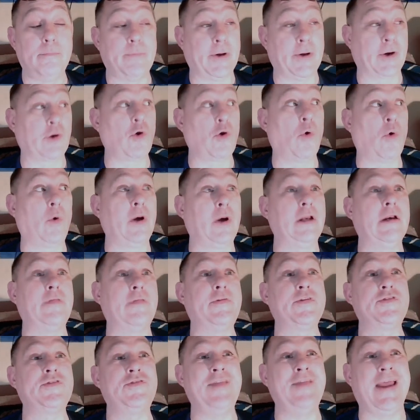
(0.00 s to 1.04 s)
But according to
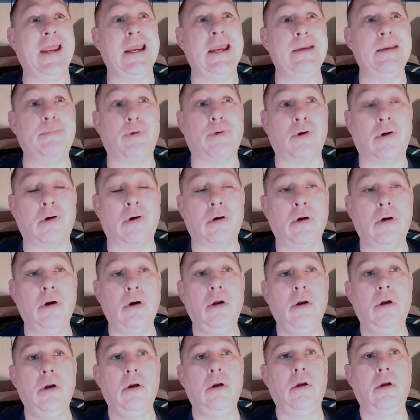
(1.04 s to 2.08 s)
this neighbor,
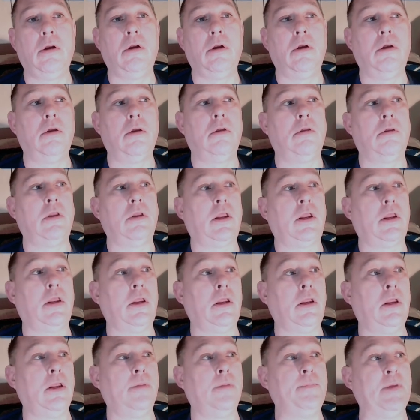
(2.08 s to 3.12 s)

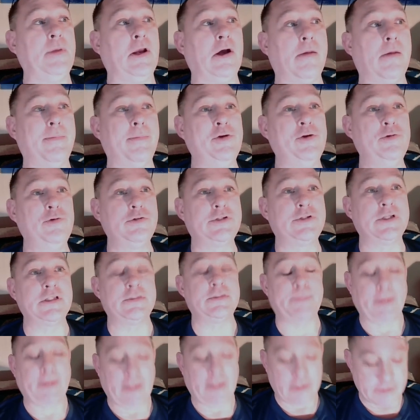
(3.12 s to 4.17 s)
he had become a
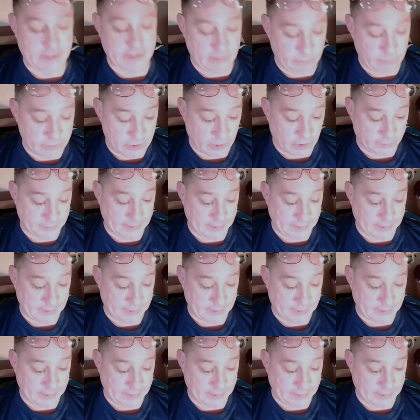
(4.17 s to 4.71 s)
nuisance because he was